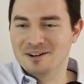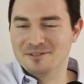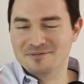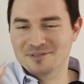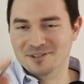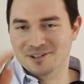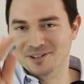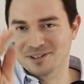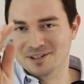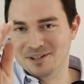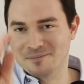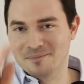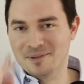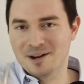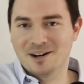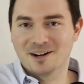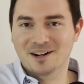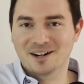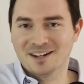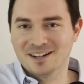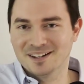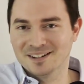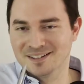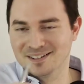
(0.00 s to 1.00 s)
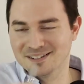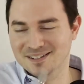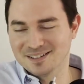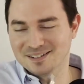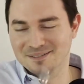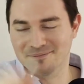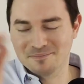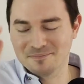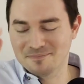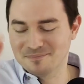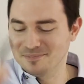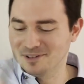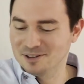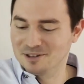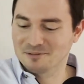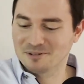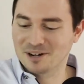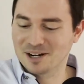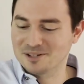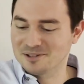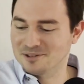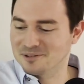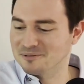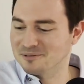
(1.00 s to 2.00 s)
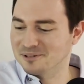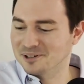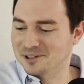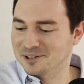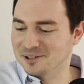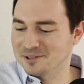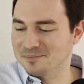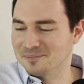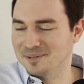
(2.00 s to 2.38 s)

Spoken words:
for the Americans and the rest of the world,